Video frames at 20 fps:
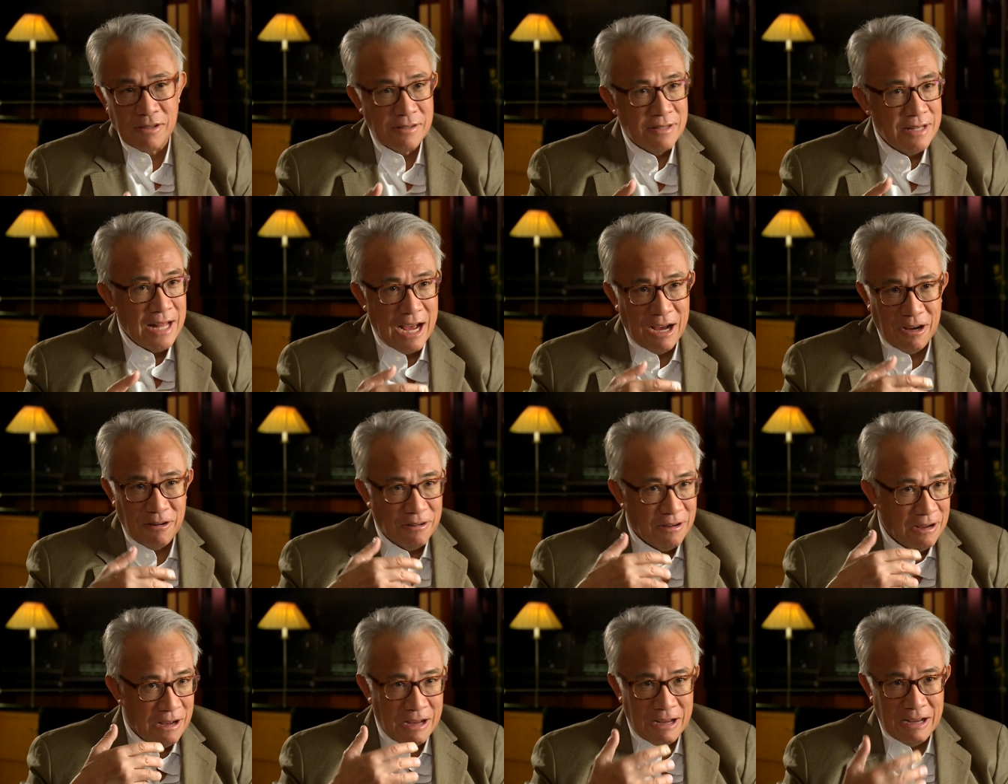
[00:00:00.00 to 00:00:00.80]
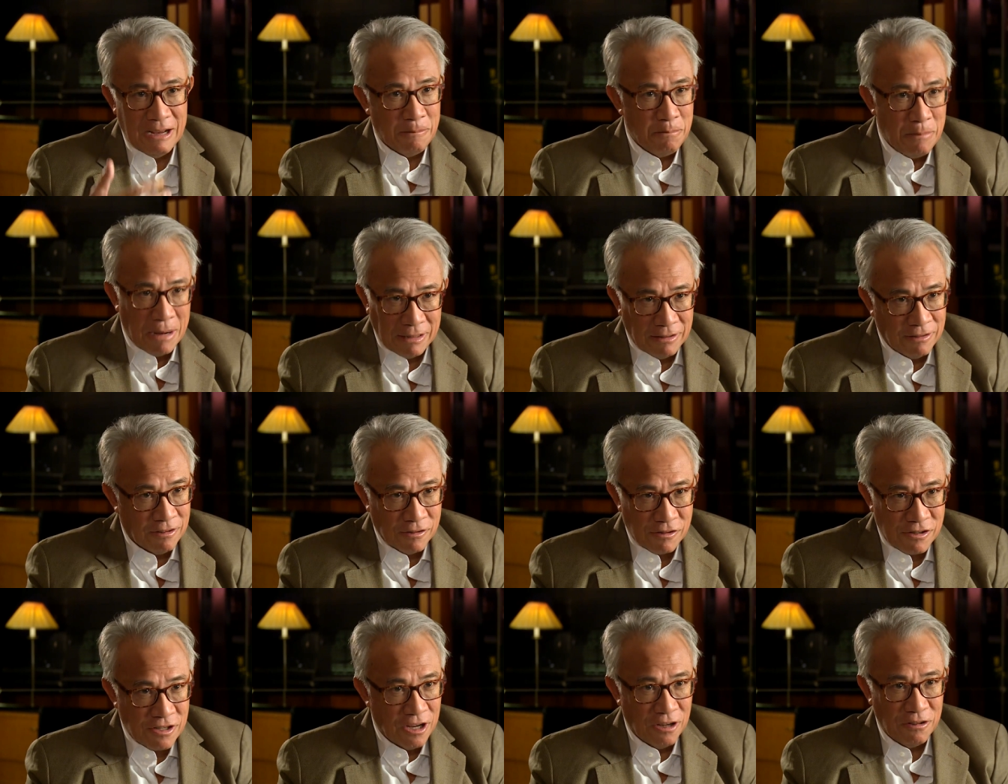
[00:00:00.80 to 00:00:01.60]
It's now a month
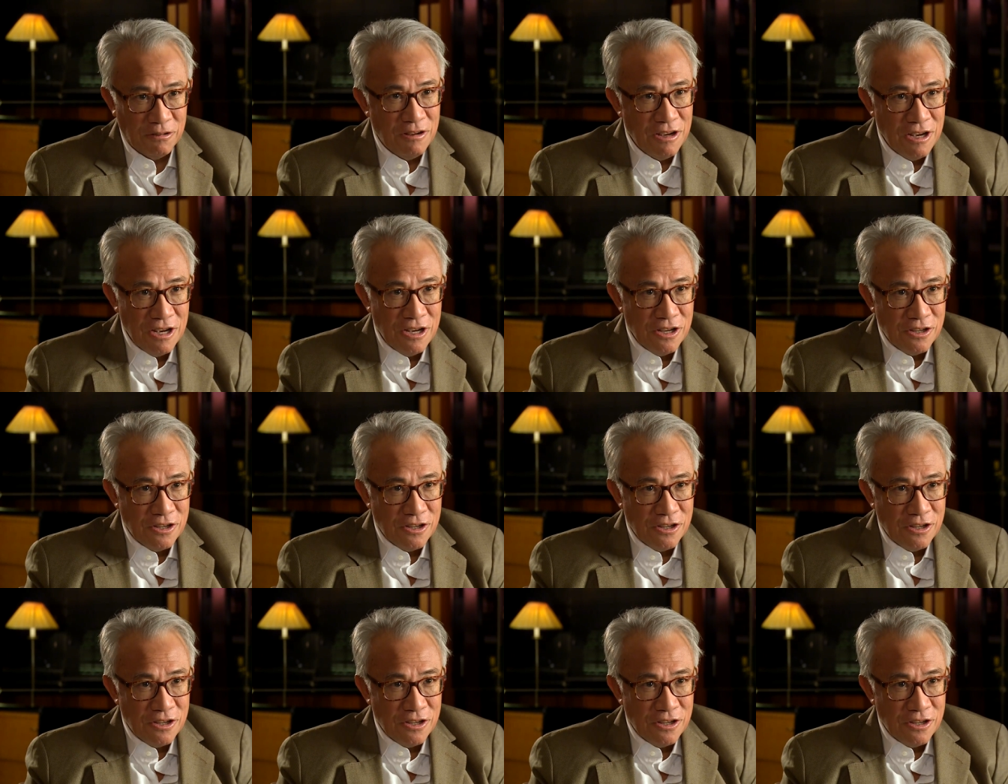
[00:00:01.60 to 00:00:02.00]
or so.